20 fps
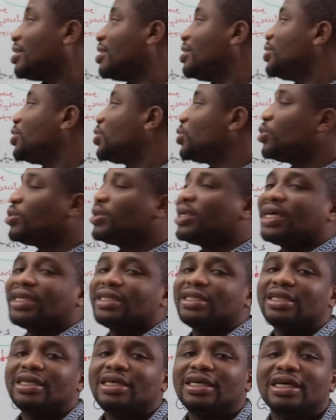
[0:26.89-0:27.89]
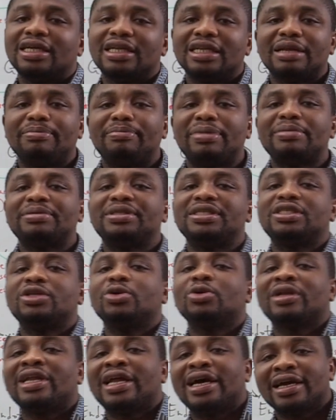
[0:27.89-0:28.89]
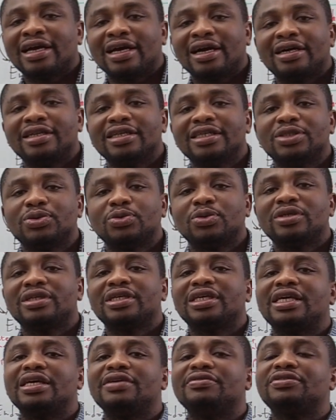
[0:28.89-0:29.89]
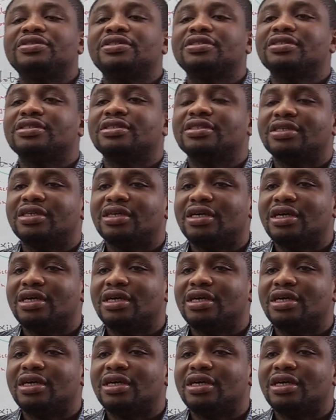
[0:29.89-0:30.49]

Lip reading: And you should know that the peptidoglycan is what gives,